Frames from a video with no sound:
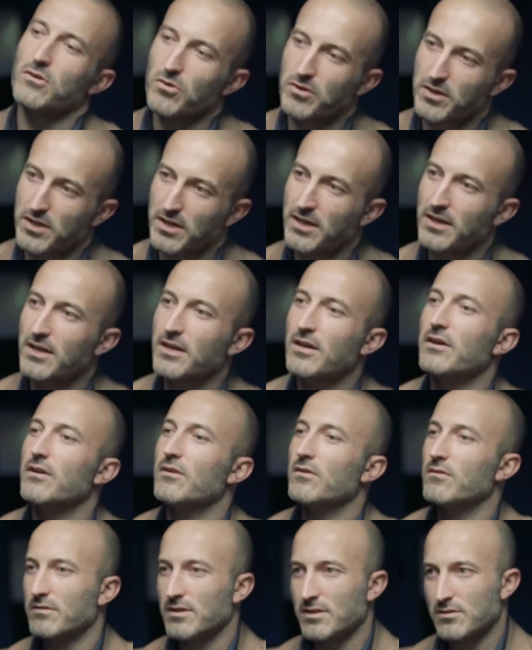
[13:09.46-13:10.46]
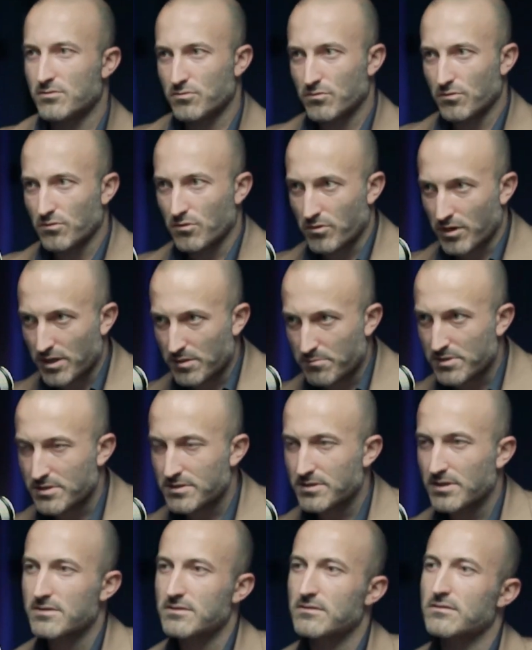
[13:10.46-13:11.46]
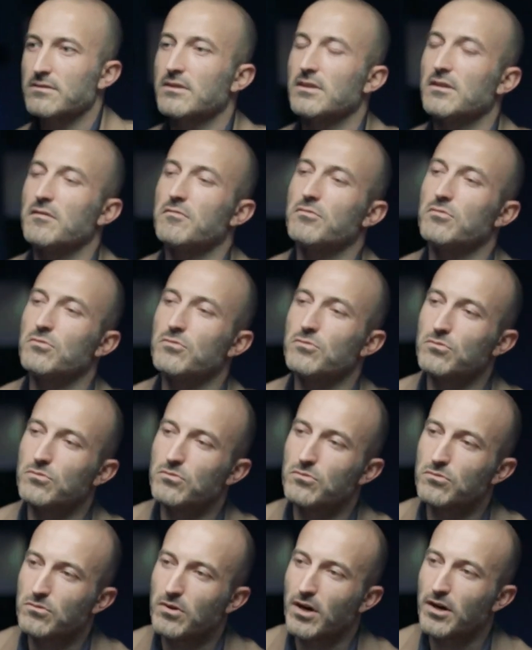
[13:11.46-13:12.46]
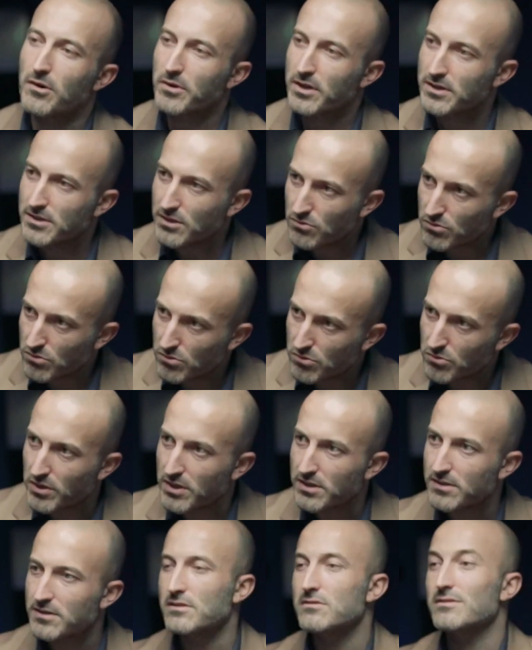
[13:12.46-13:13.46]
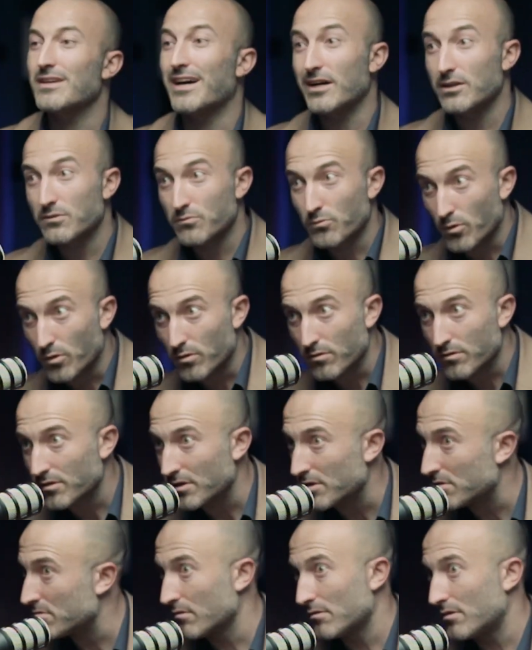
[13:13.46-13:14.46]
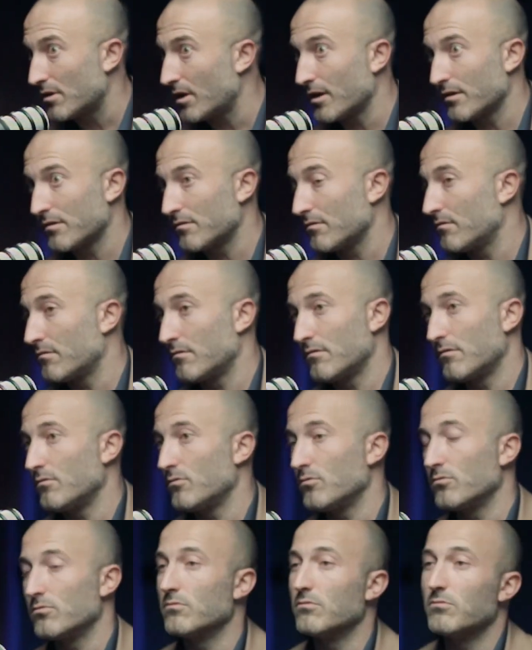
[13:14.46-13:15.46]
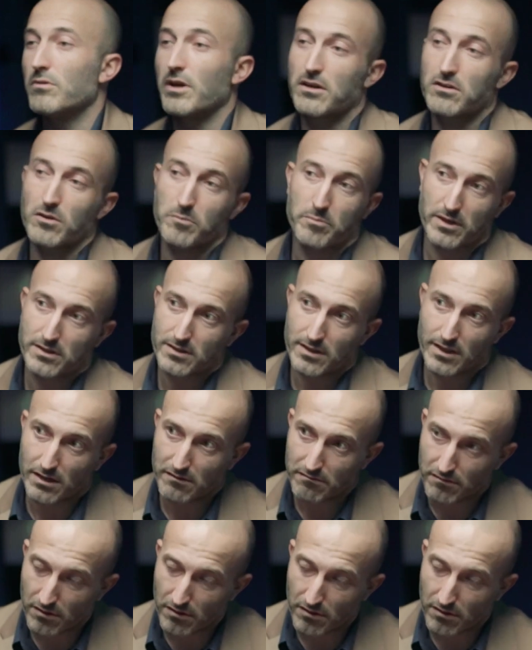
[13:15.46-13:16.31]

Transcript: okay, it's a great business. If you are ready to do it, it's hard work. It's not like you wake up at 11